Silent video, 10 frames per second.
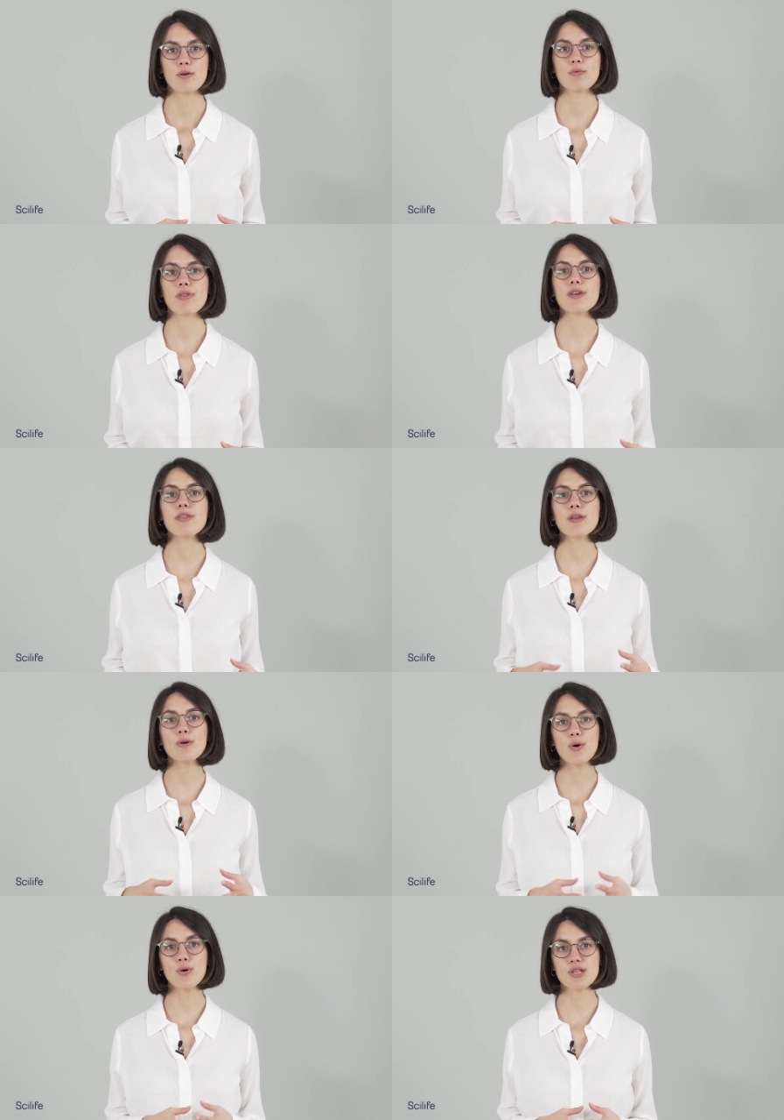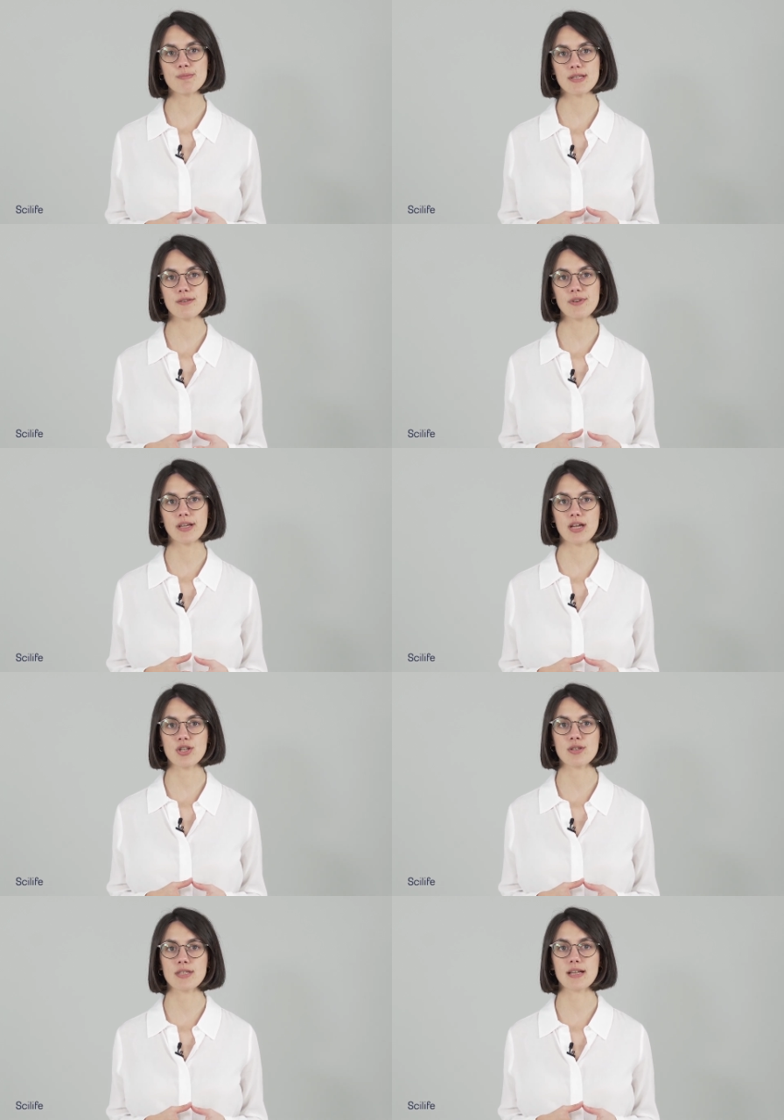within the whole
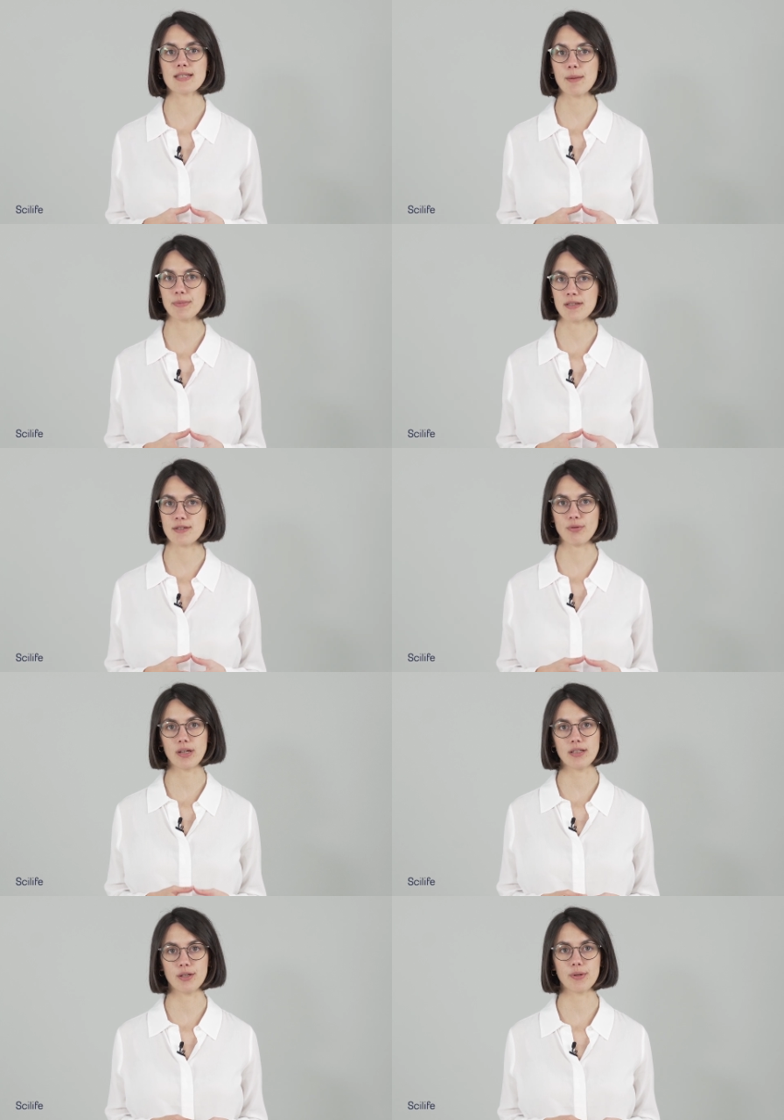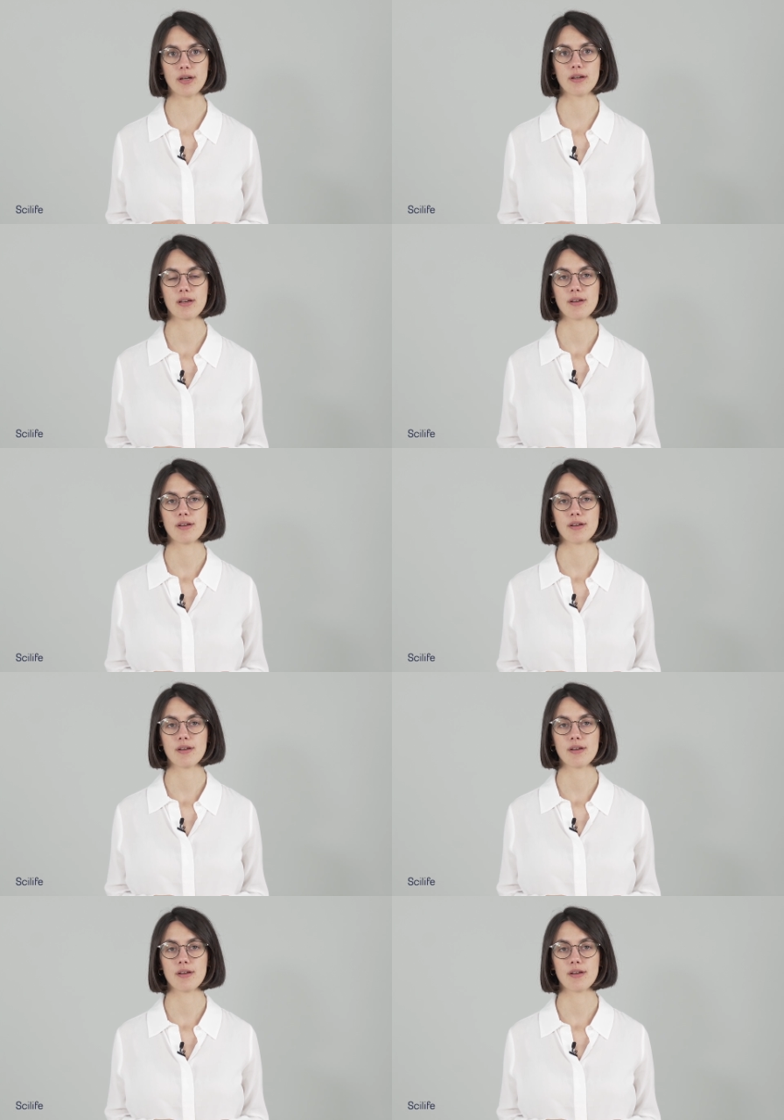specifications acceptance criteria.